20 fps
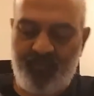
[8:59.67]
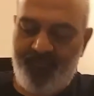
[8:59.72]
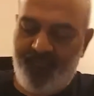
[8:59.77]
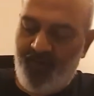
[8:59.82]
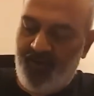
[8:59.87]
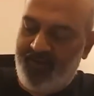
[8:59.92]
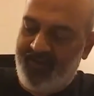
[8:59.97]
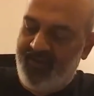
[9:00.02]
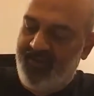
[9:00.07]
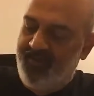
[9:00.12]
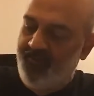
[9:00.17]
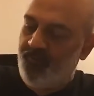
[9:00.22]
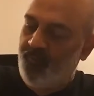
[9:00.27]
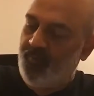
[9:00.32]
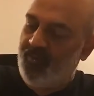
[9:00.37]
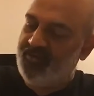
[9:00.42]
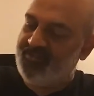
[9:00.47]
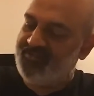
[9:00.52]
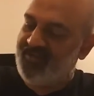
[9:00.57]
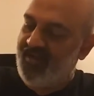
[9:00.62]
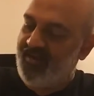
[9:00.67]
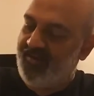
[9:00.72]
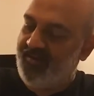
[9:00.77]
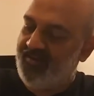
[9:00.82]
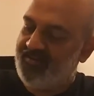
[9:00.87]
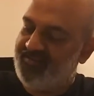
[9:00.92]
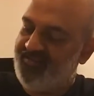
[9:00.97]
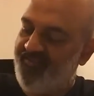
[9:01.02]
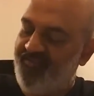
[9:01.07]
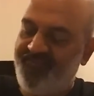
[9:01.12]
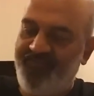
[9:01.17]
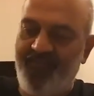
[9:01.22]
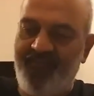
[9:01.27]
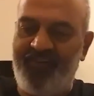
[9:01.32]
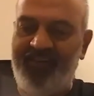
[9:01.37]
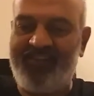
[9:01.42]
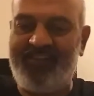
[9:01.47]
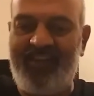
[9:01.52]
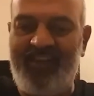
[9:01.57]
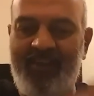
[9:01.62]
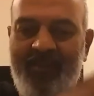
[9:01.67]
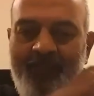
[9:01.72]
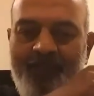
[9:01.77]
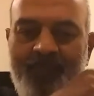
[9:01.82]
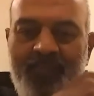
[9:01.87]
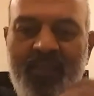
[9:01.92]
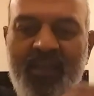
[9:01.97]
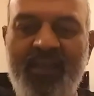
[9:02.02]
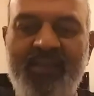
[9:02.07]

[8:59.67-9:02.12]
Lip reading: So 40 was at 7:53.